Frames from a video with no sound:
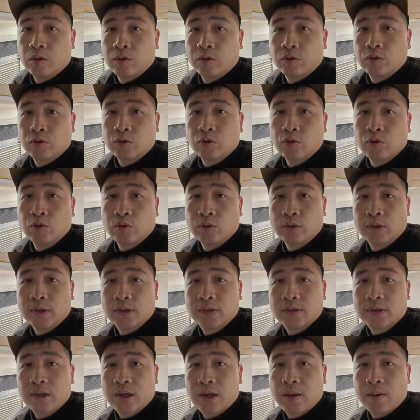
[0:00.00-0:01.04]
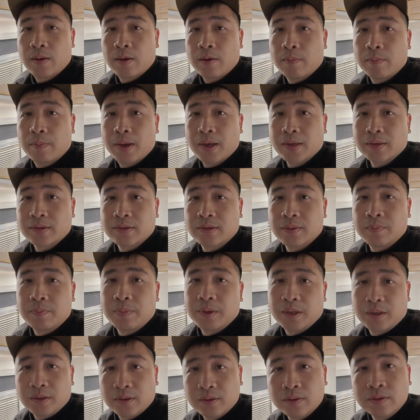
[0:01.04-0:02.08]
So this time I'm back
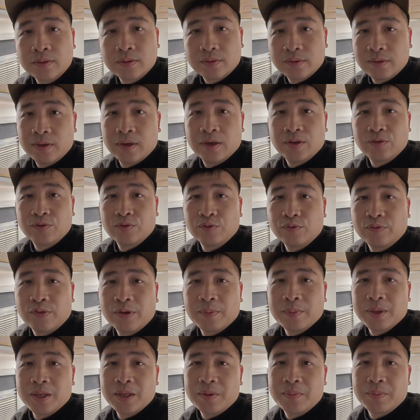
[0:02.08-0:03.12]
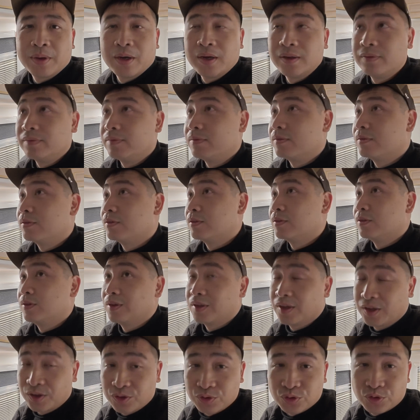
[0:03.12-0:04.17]
sleeping near to Family Mart.
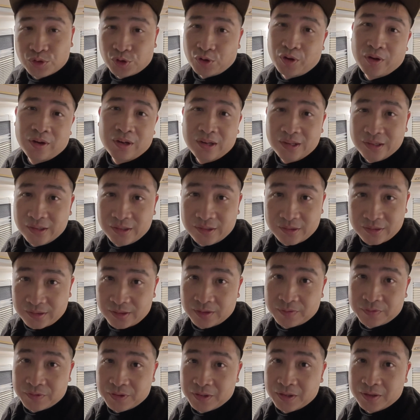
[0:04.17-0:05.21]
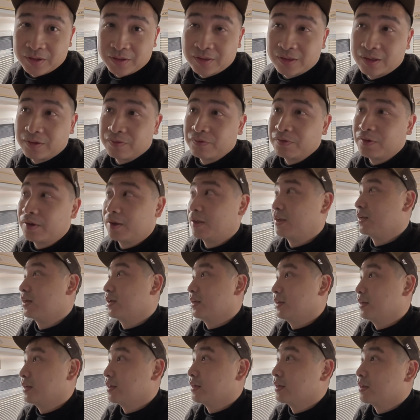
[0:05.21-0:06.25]
Near the toilet is definitely safer at
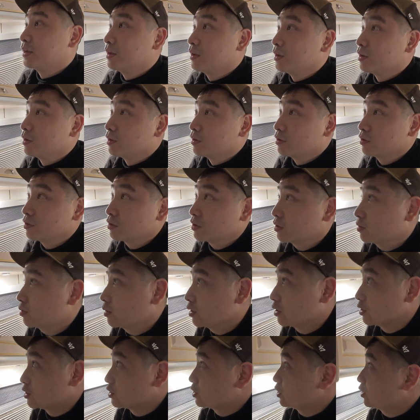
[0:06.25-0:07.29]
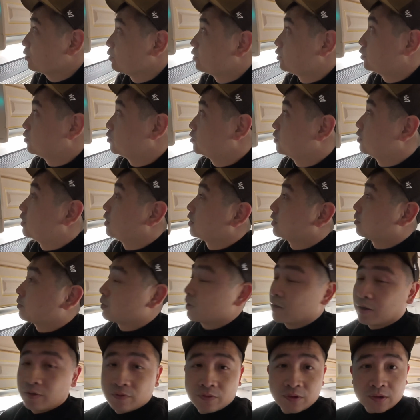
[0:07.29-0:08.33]
night. So just want to share with you a little
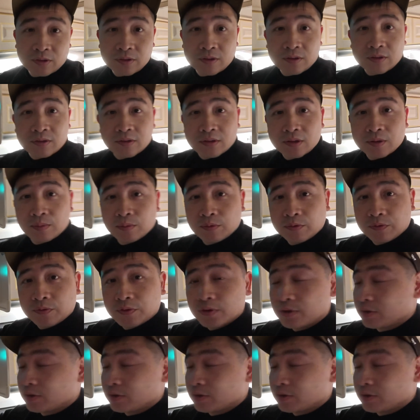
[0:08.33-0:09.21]
bit of the system over